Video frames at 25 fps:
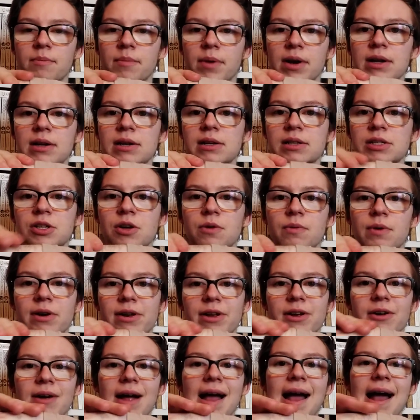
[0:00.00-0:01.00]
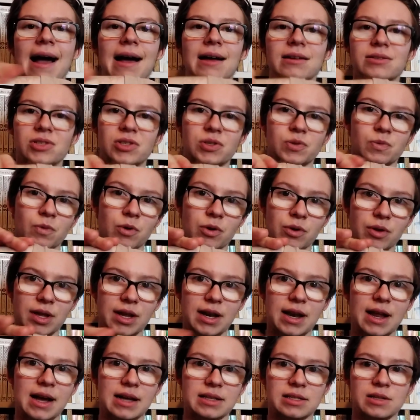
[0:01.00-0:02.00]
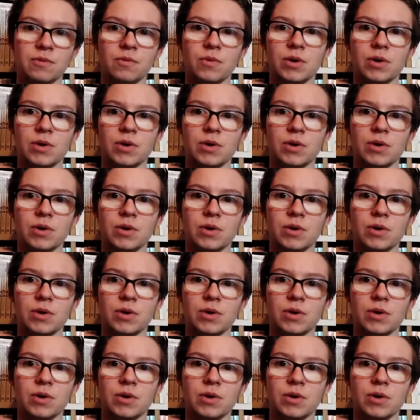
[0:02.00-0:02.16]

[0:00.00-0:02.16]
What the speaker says: but it is nowhere near as swollen as it